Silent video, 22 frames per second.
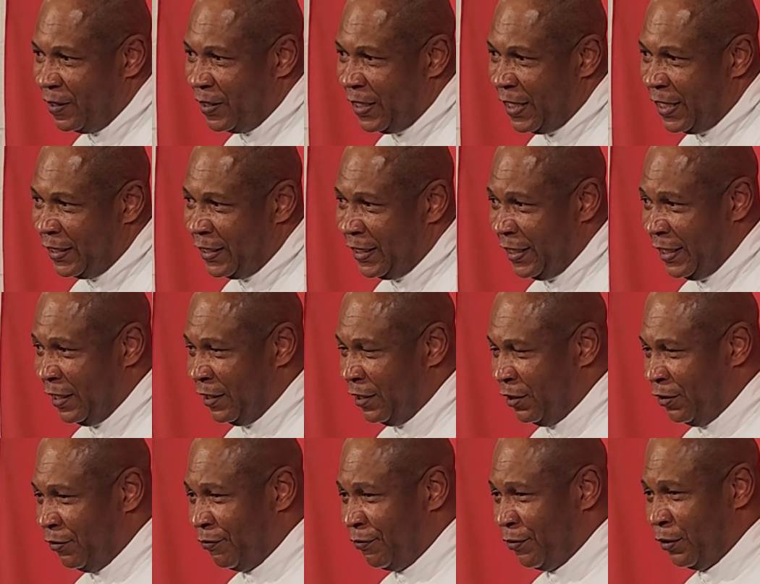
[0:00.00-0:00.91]
At the end of
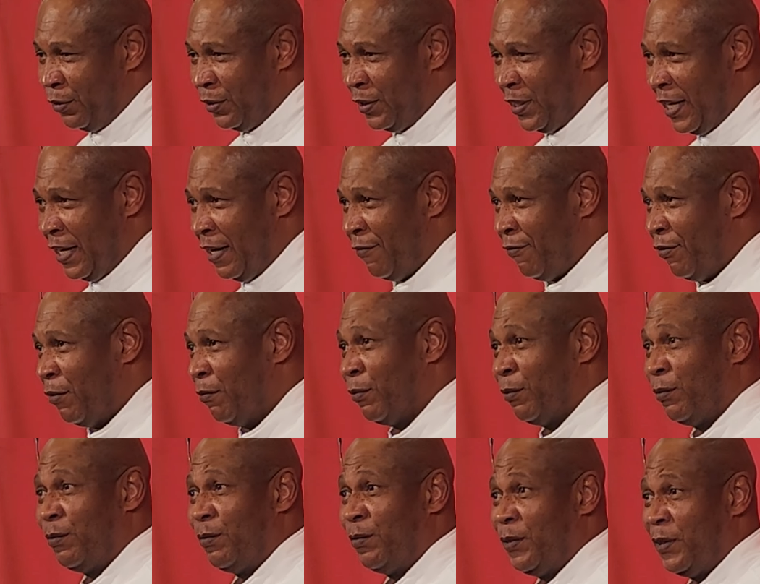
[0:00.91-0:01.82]
the first half,
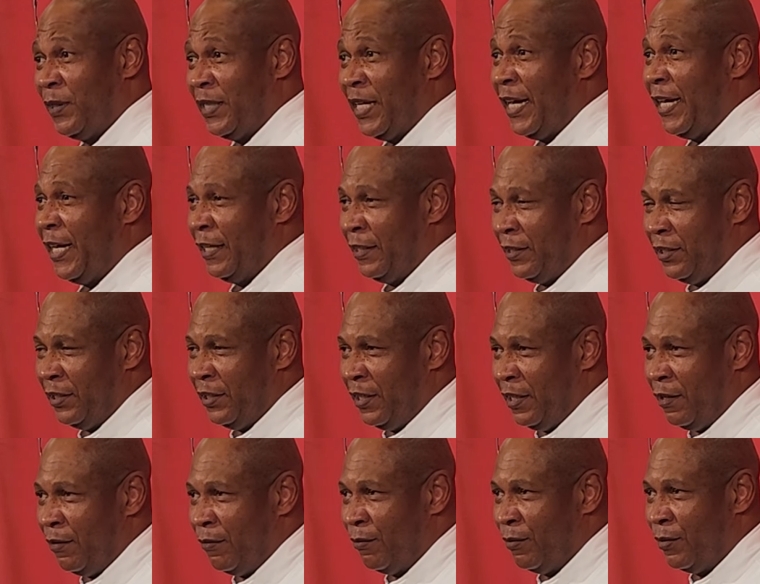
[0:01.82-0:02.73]
I'm saying to
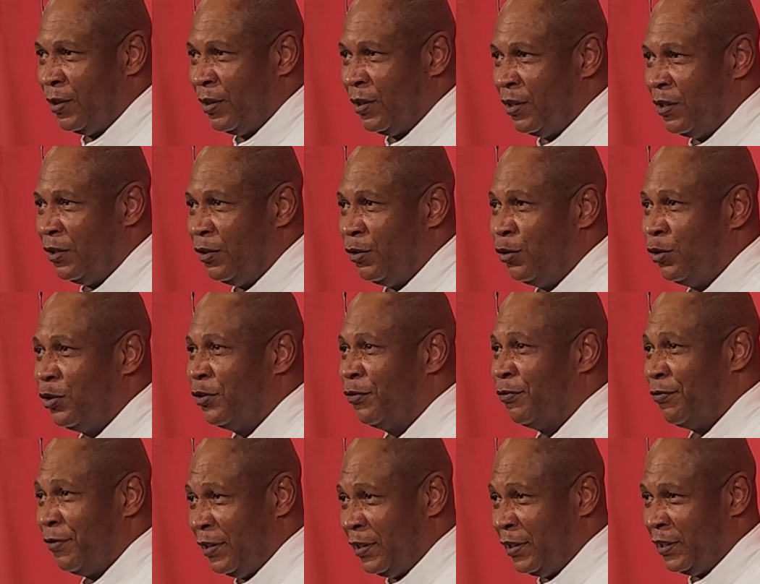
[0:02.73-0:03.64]
him, you should
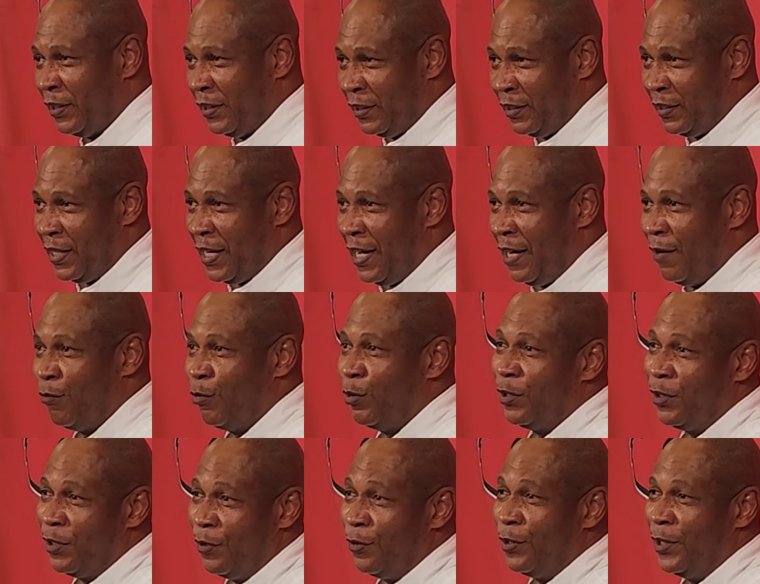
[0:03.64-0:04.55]
finish this game
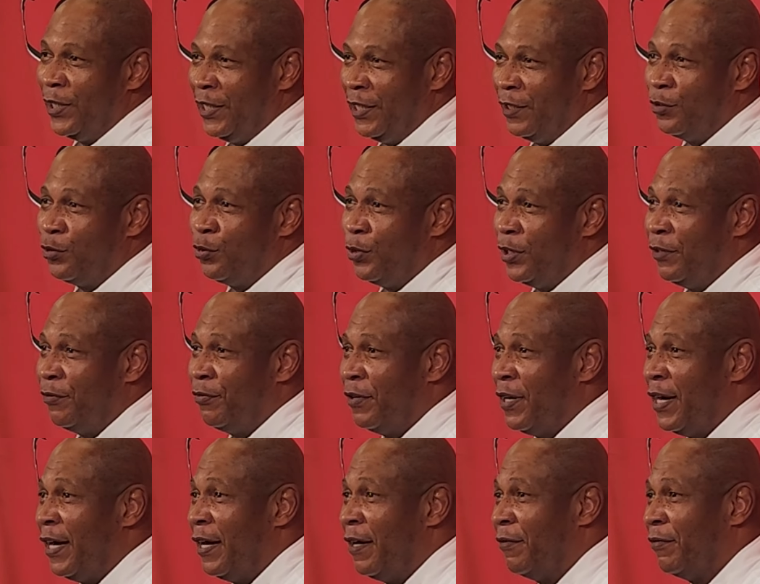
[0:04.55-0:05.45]
with 30 and
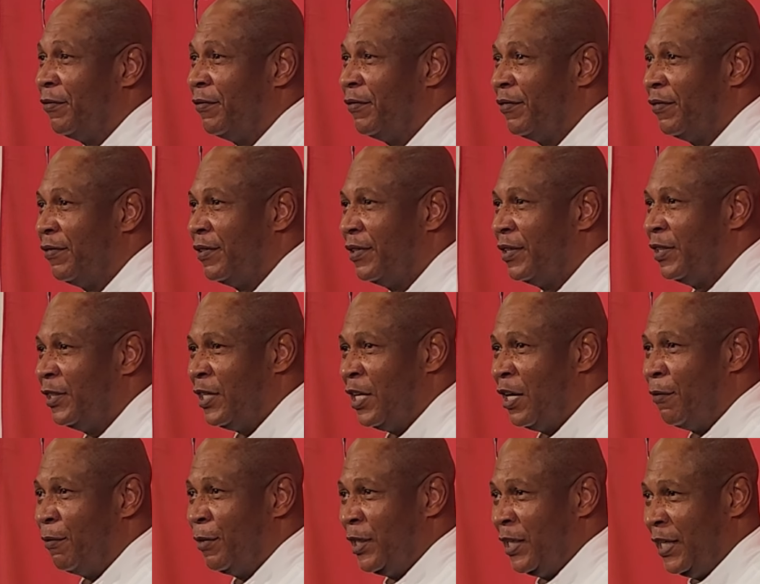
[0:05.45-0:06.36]
25.
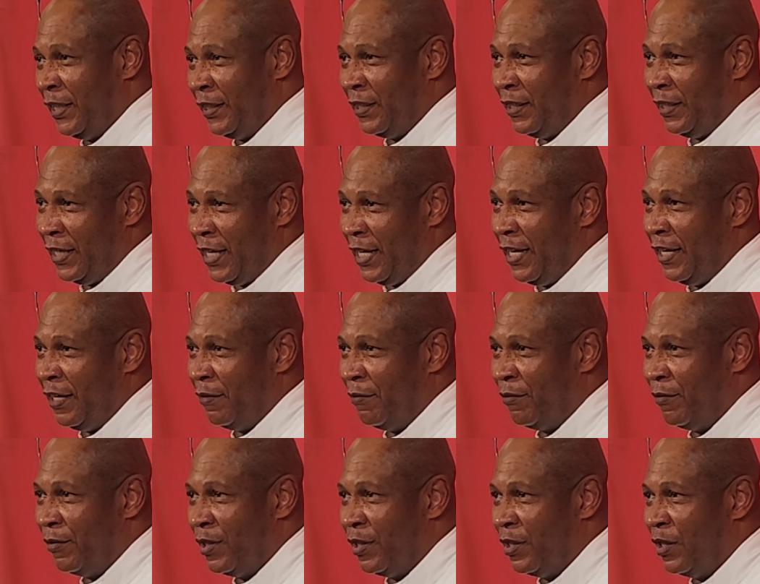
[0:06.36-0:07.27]
Dominate the game.
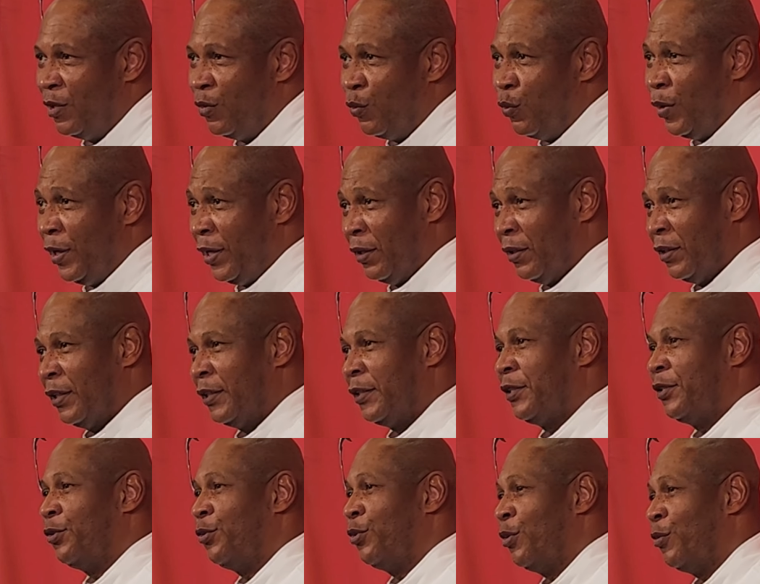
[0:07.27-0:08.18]
Will us
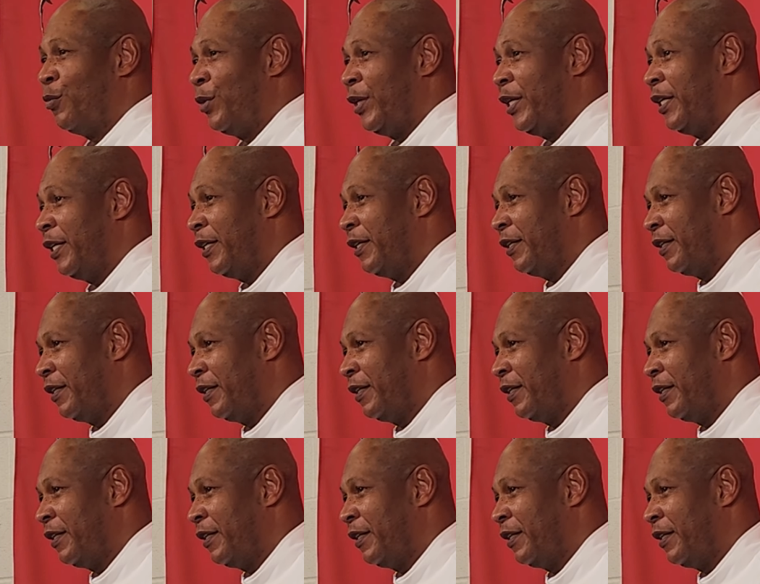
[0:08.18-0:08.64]
to a win.